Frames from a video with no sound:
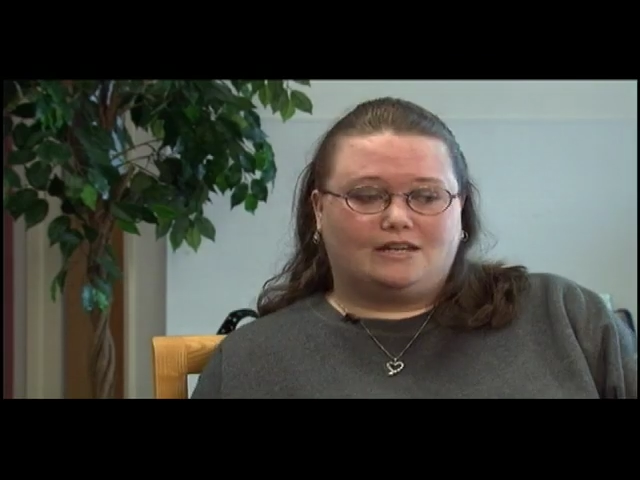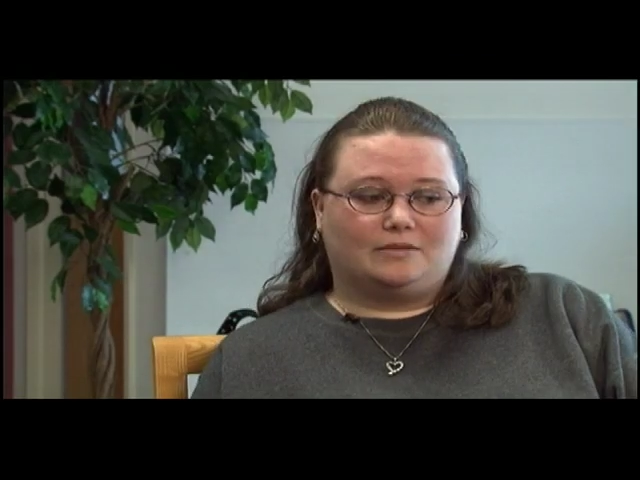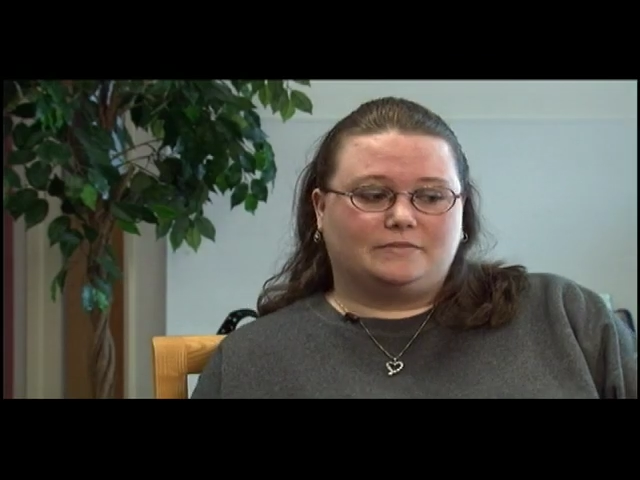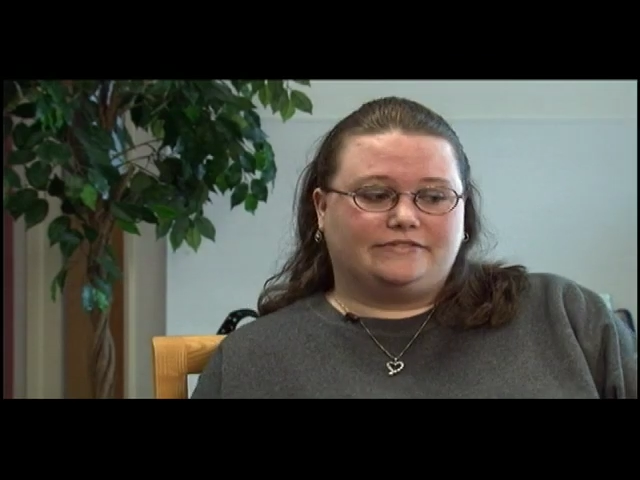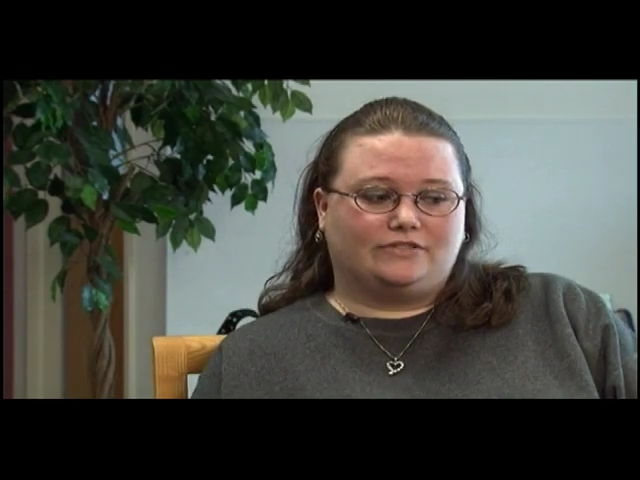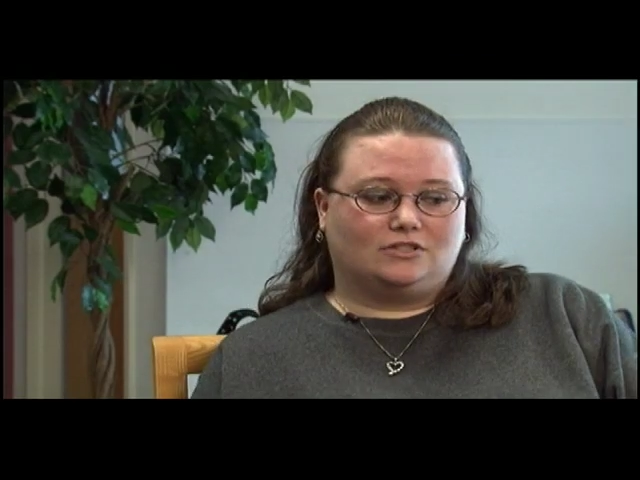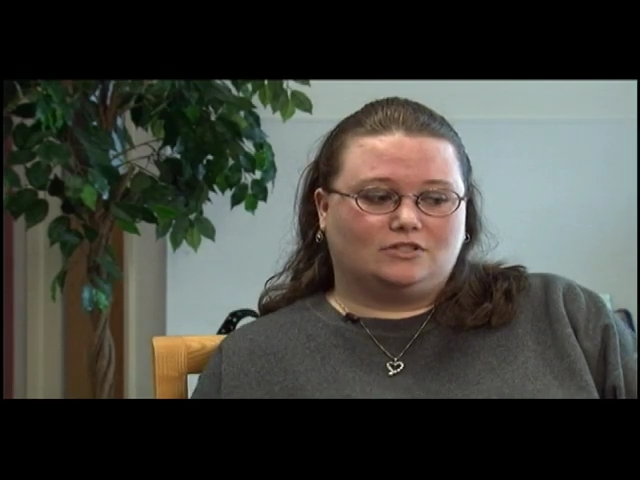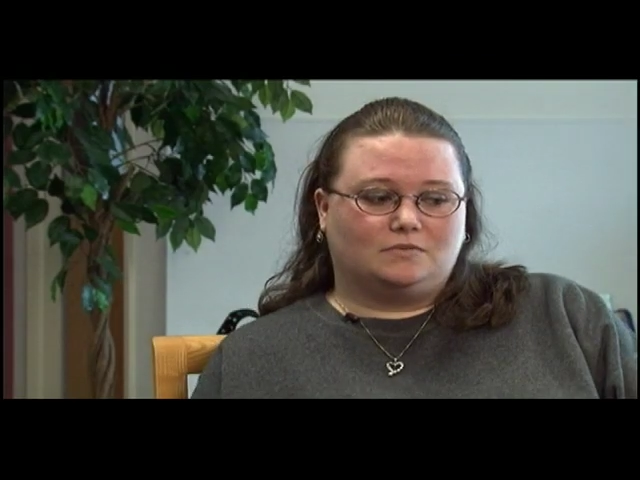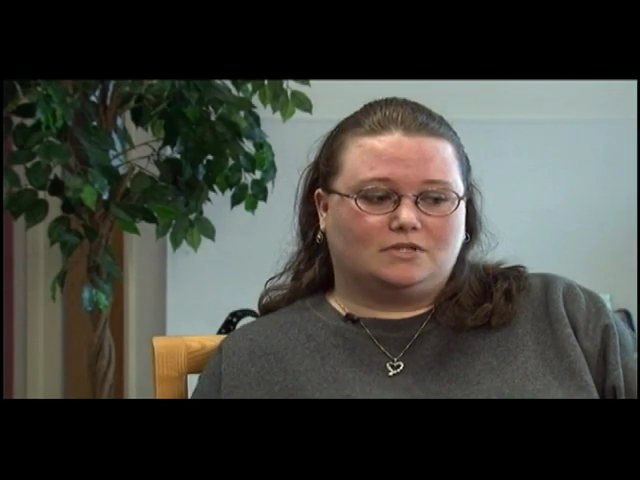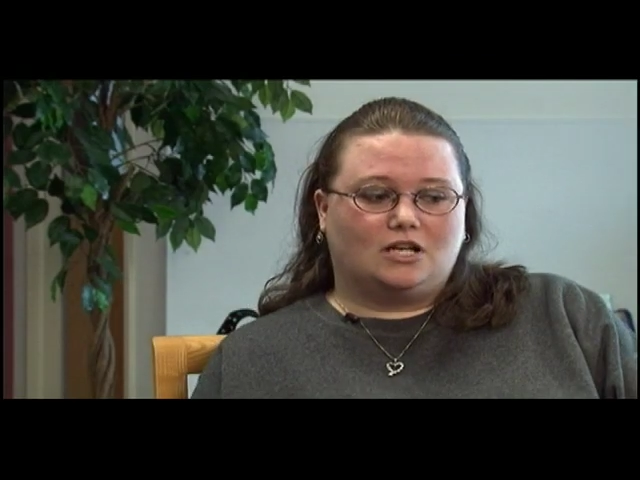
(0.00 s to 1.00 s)
comes
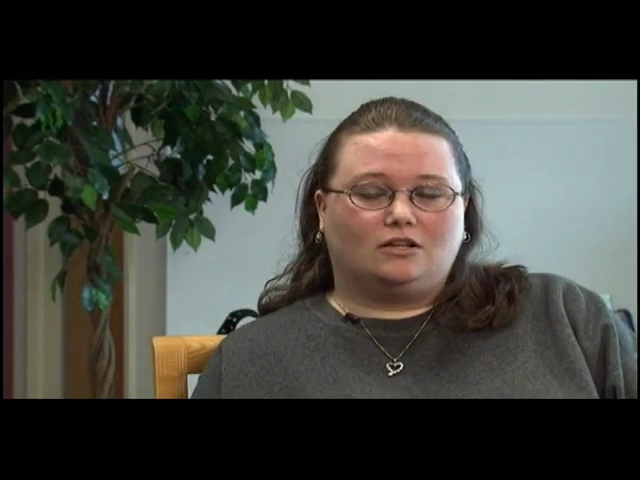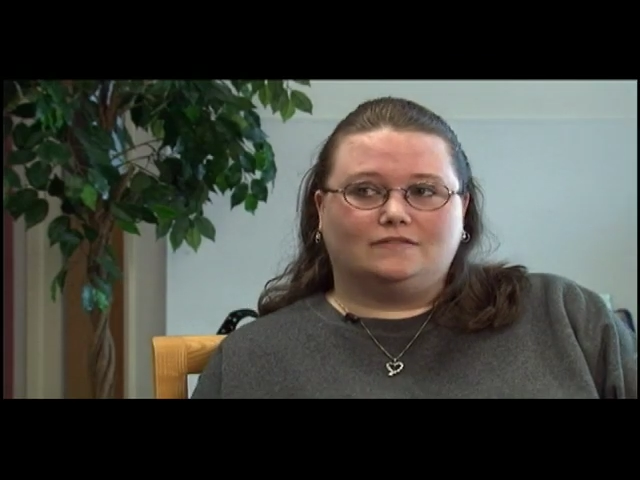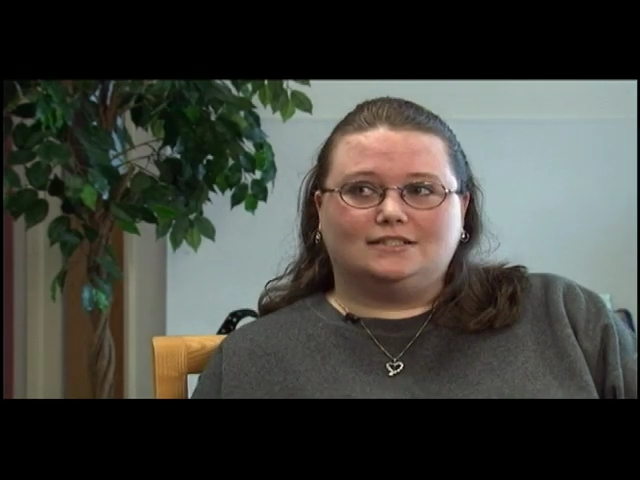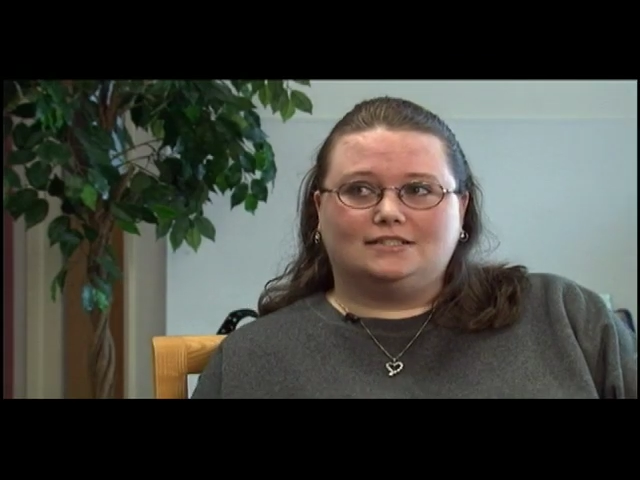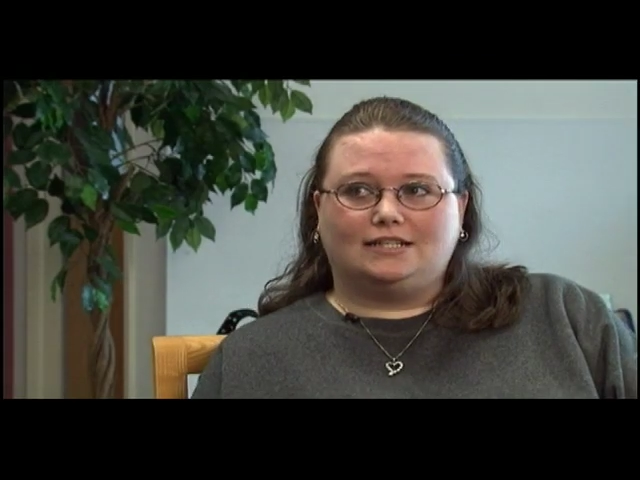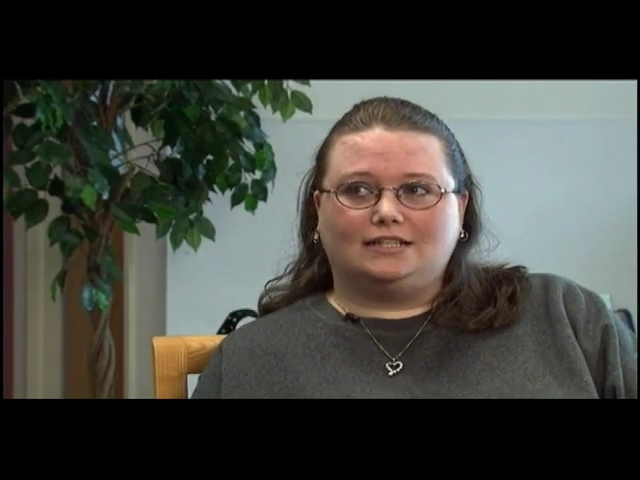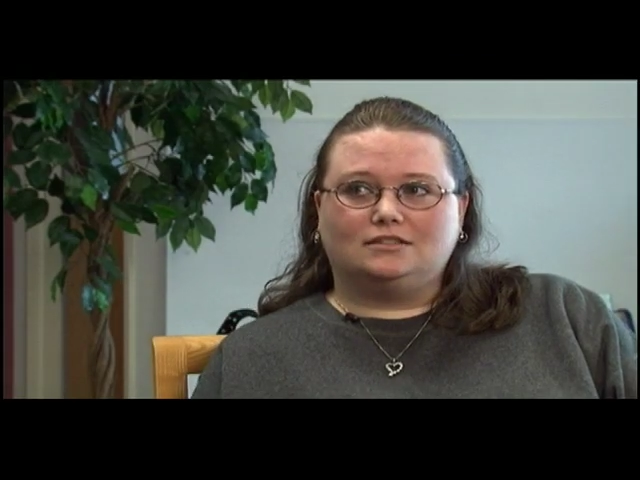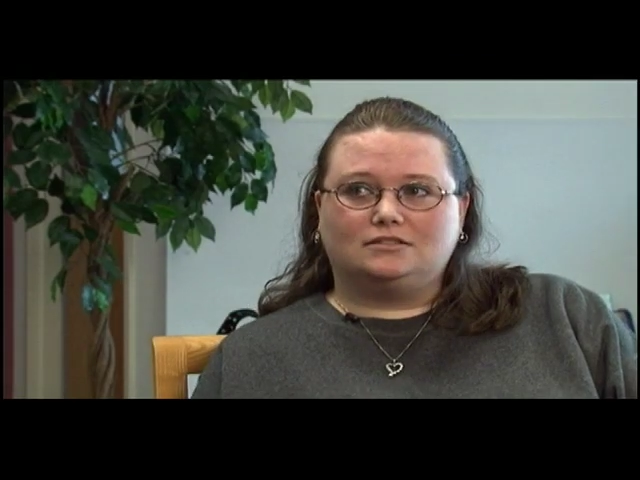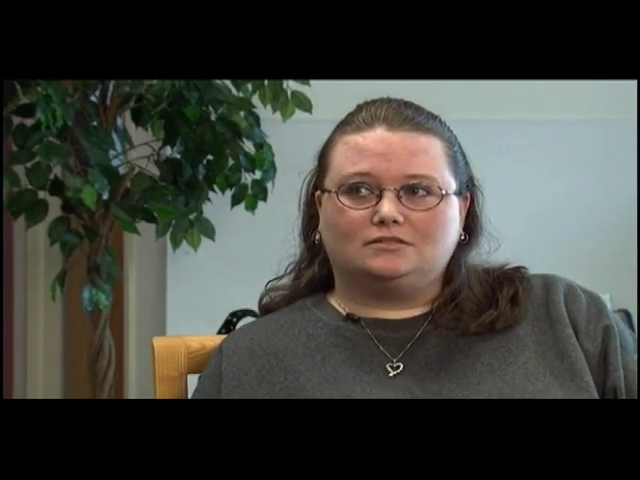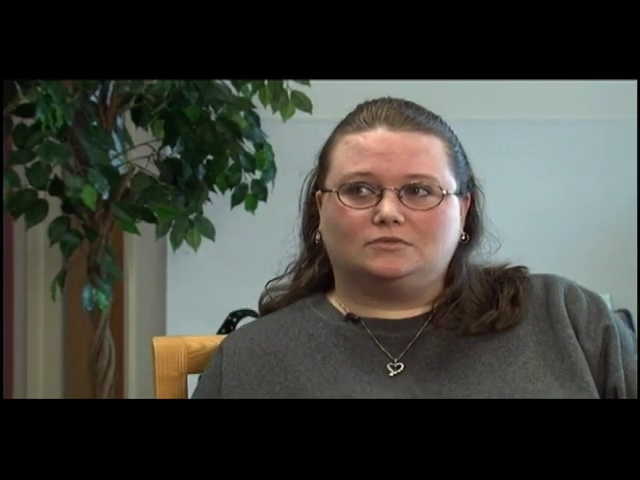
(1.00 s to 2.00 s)
first with all of his needs,